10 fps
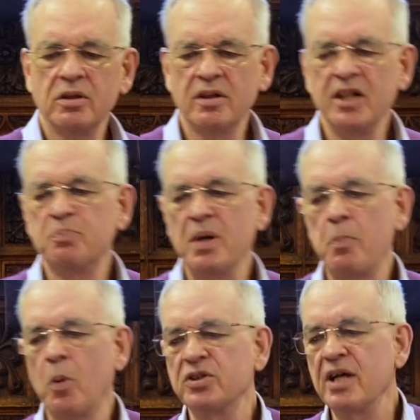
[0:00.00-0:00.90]
that these
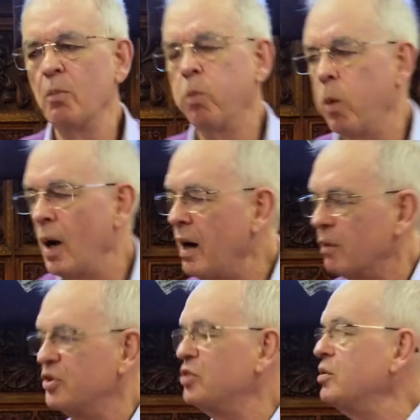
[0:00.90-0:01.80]
people were saying, wow,
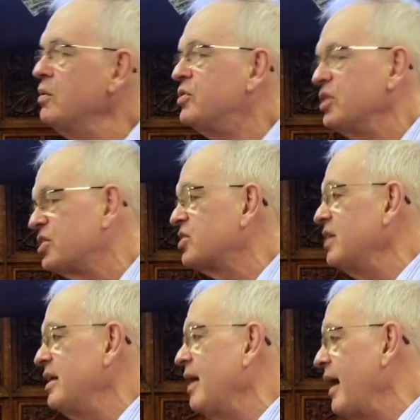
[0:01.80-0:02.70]
did you just
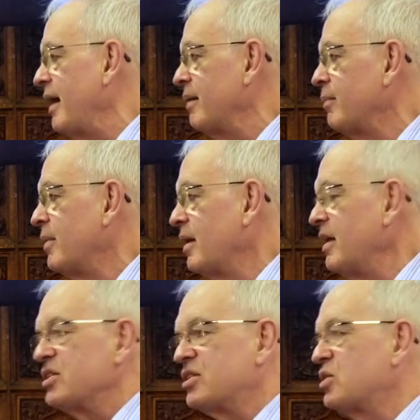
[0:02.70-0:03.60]
see that?
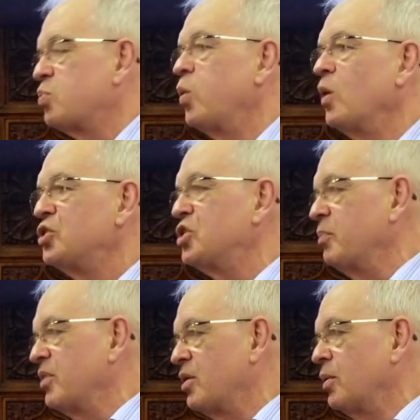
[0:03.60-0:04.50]
Let's just
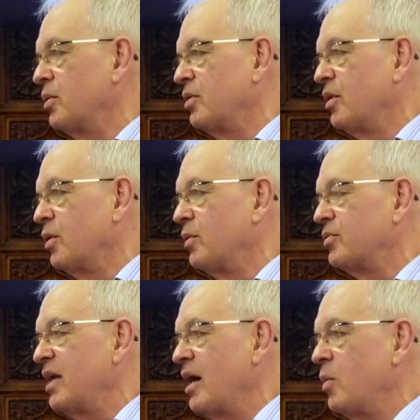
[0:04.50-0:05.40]
worship the
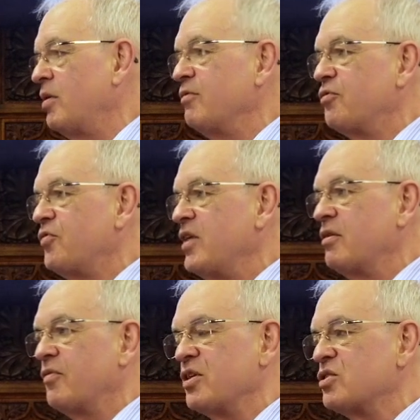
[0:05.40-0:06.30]
Lord now. We're in fear
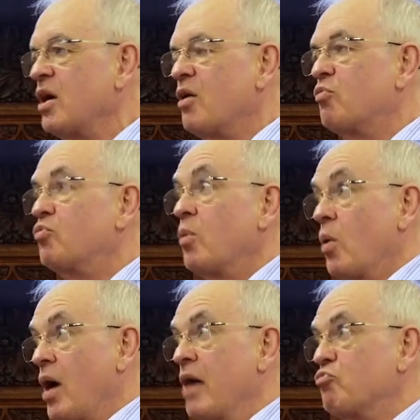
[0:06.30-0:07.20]
of this,
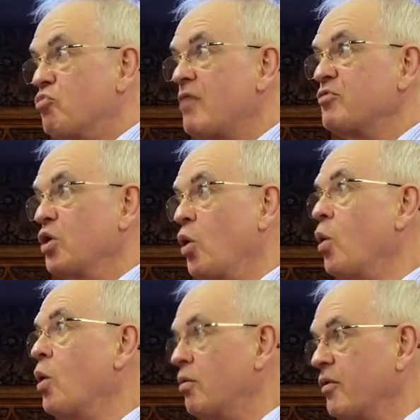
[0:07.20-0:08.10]
in reverent
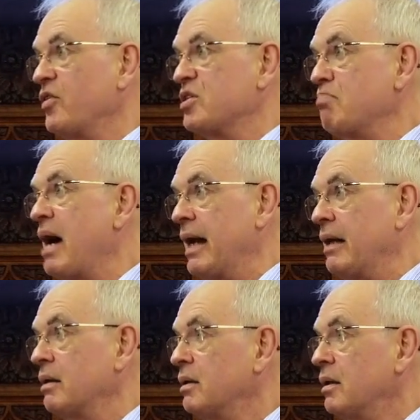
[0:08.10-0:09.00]
awe of this man
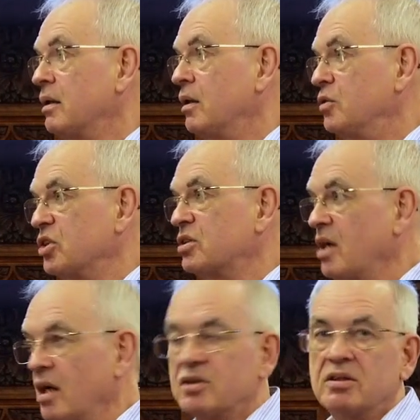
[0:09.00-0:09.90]
who just
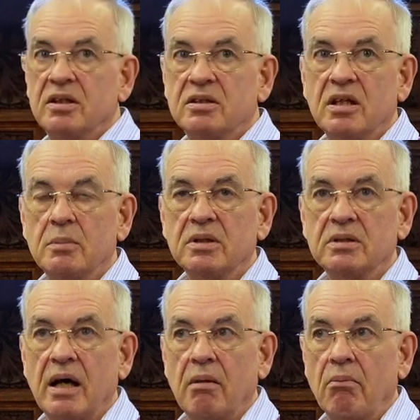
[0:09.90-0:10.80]
cast these demons
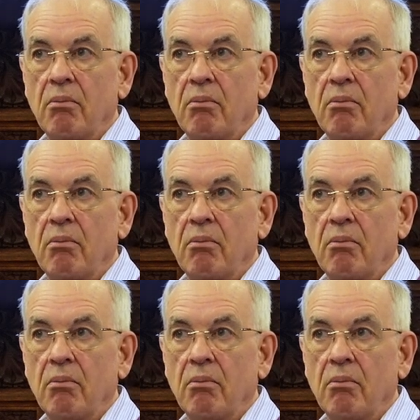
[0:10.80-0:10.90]
out.